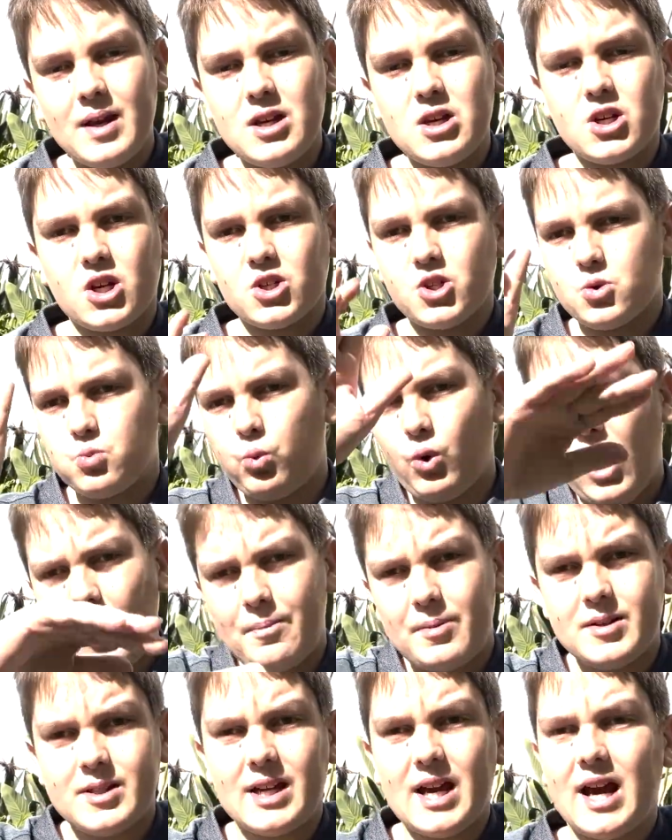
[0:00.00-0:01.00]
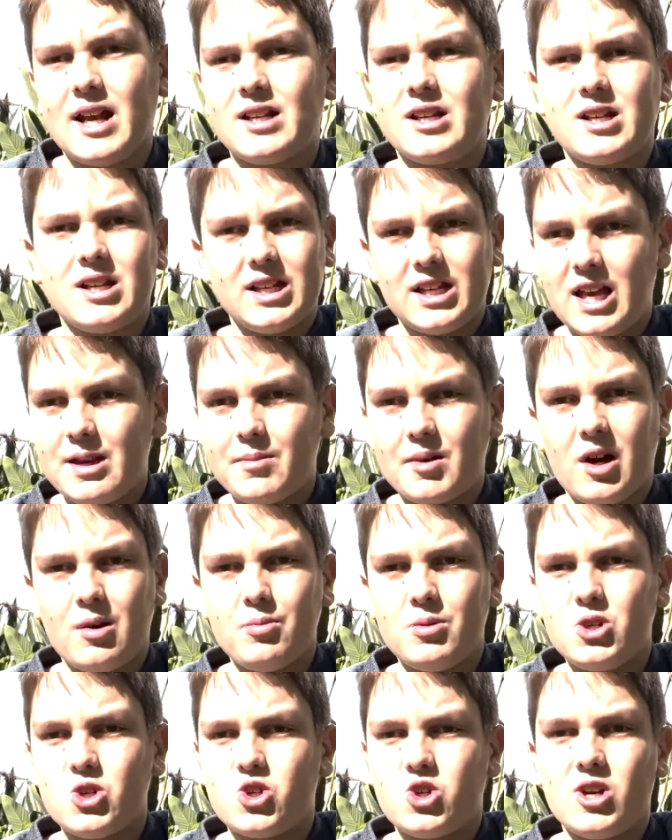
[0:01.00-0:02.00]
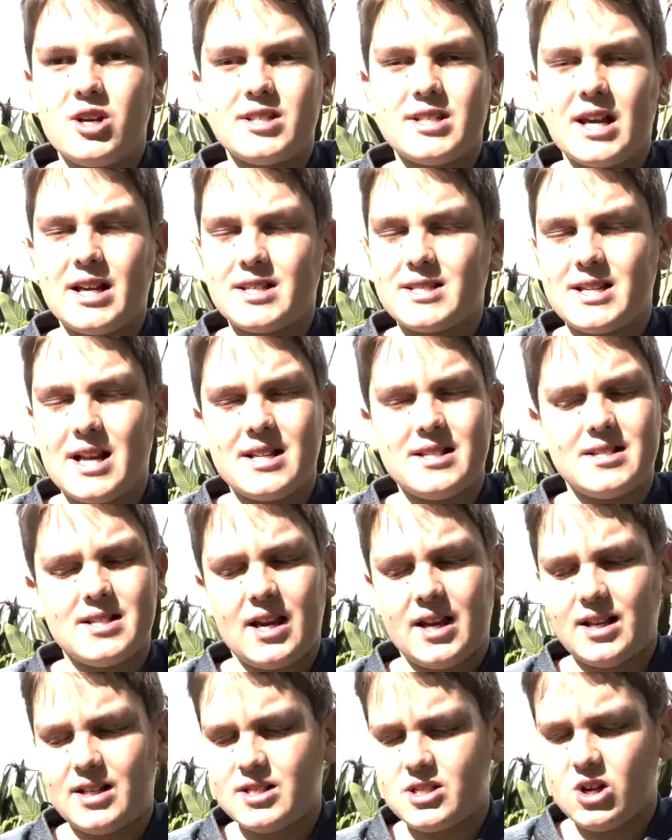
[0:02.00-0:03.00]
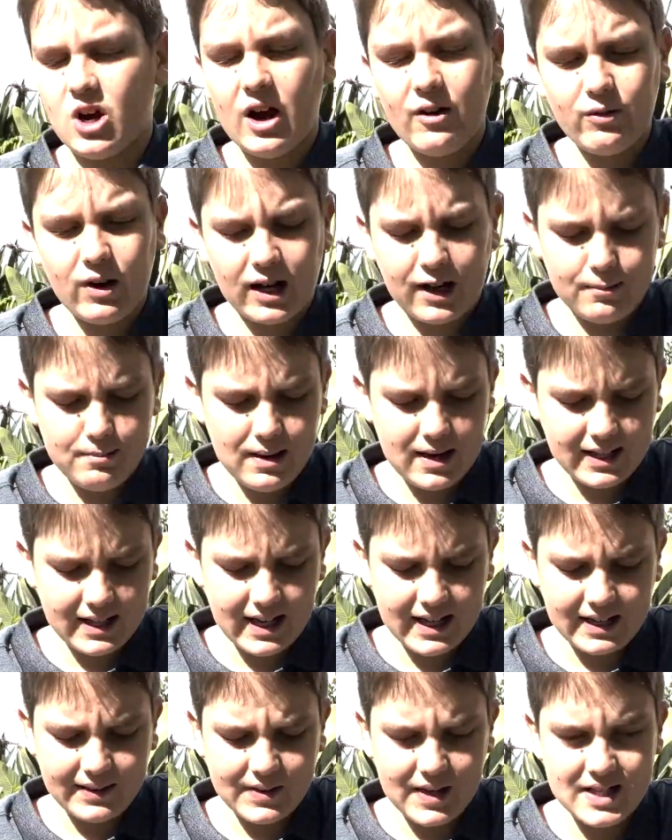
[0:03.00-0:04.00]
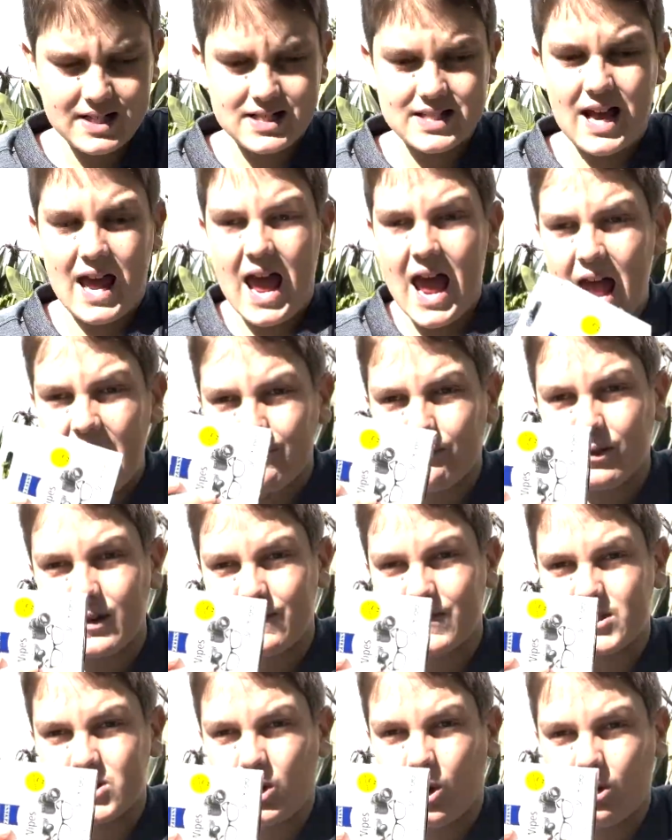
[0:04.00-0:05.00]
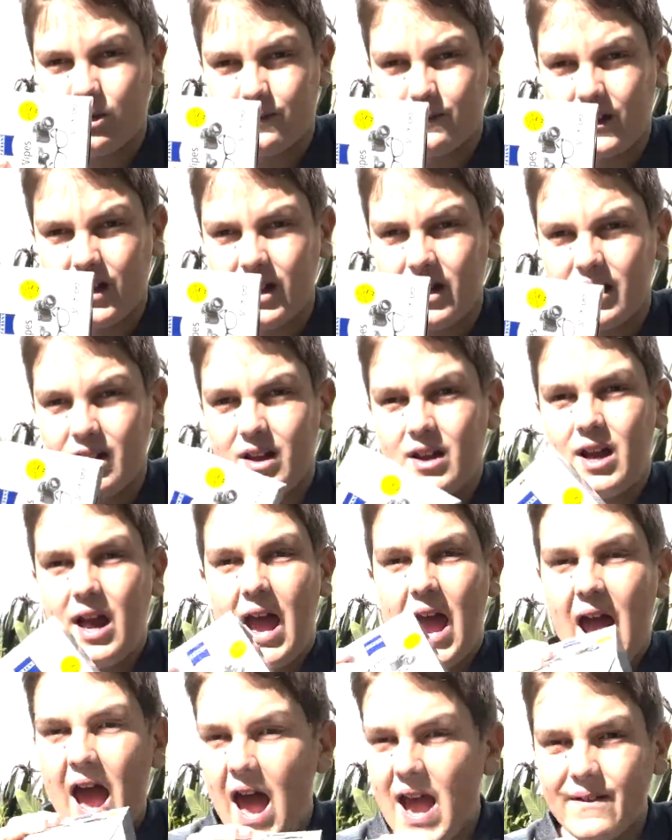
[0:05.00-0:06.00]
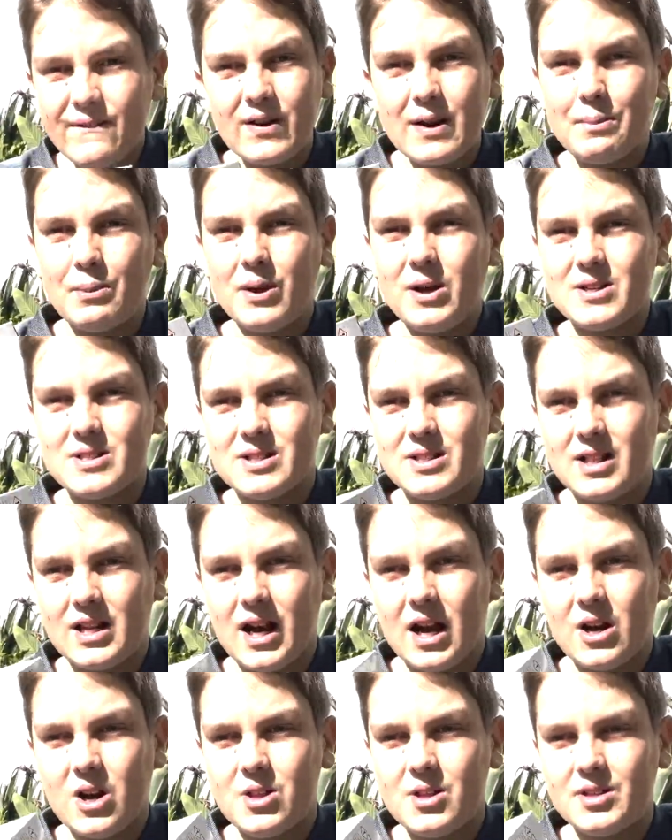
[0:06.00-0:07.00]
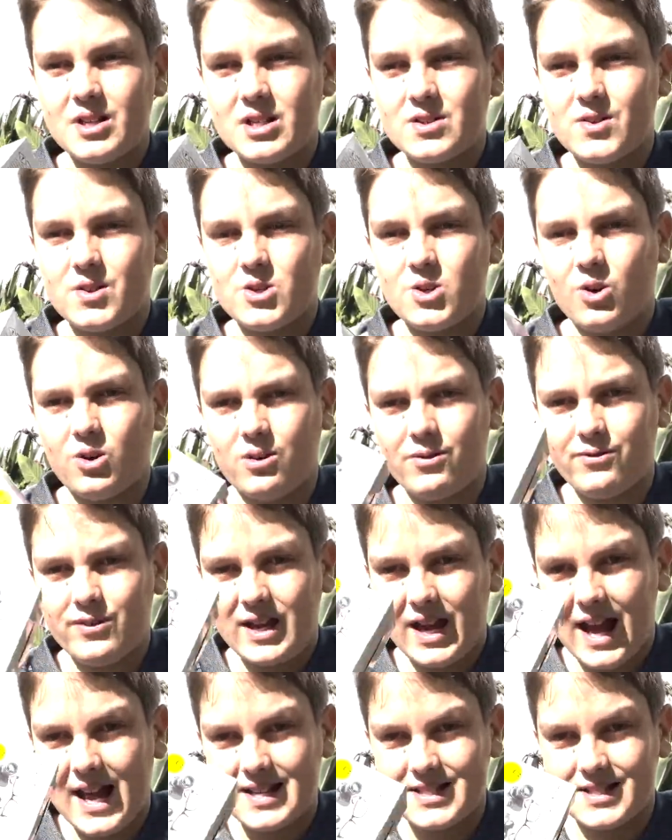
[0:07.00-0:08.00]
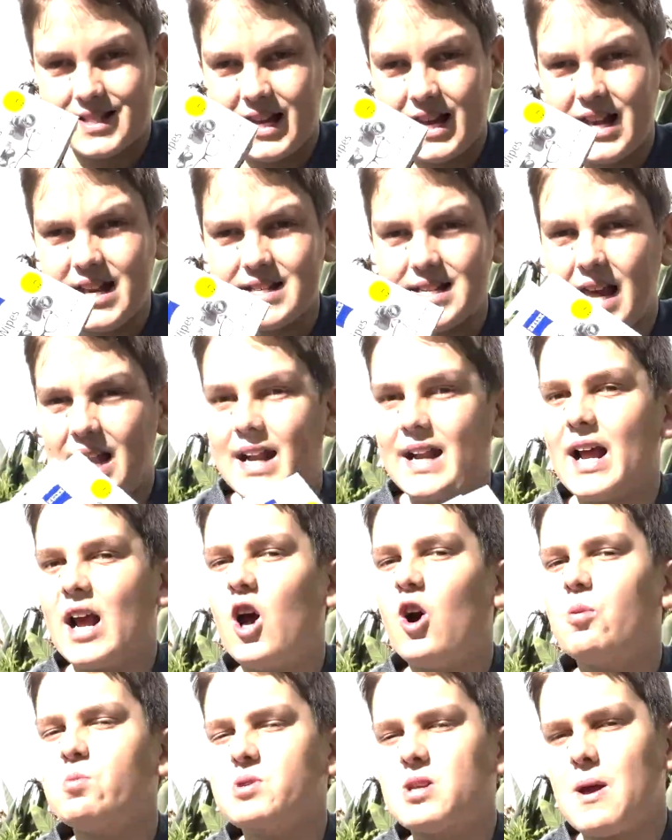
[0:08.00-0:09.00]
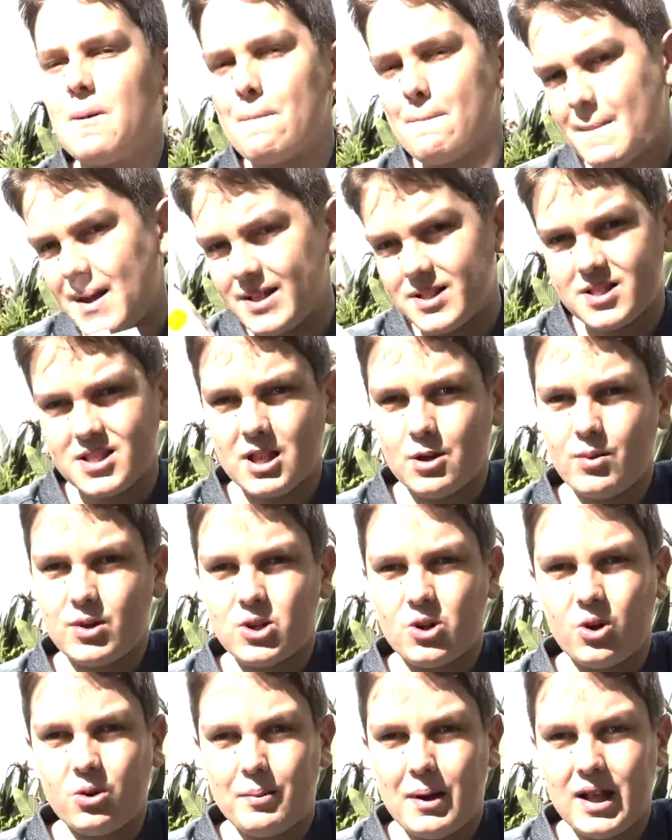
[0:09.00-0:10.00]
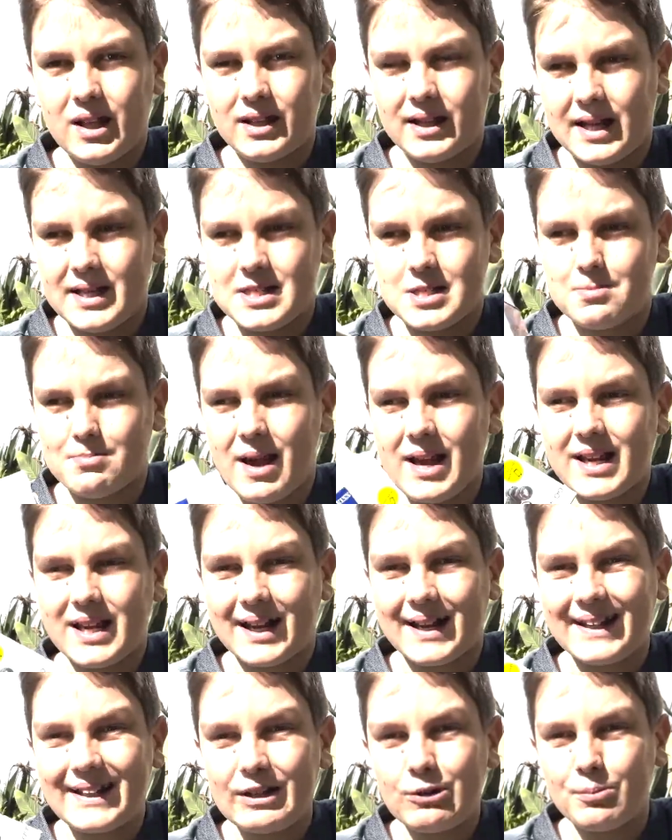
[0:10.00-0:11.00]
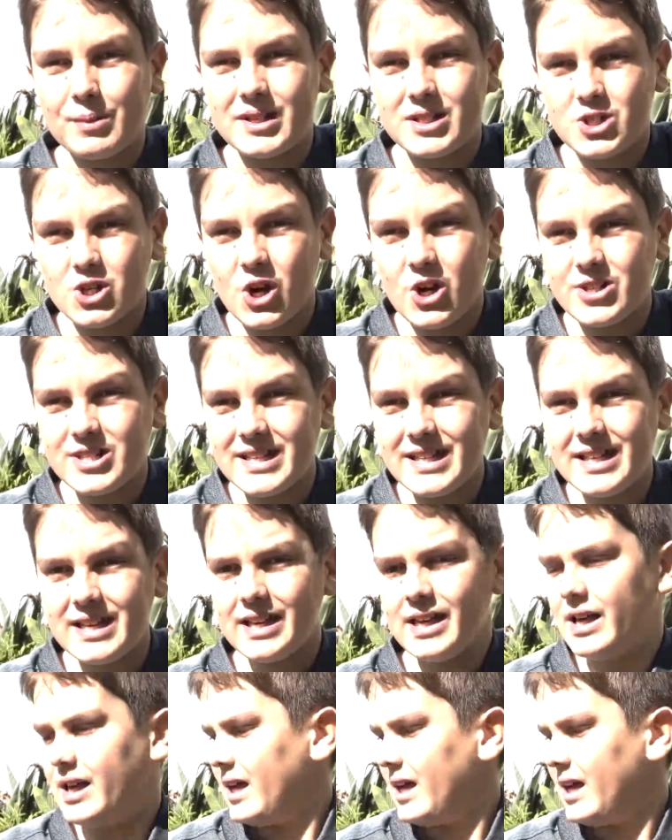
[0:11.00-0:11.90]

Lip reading: You can just wipe it down and you can keep going with your shoot. It takes 10 seconds. I recommend getting these to every photographer. Every person that I know that does photography has these, and it helps immensely when your lens may get a little bit dirty.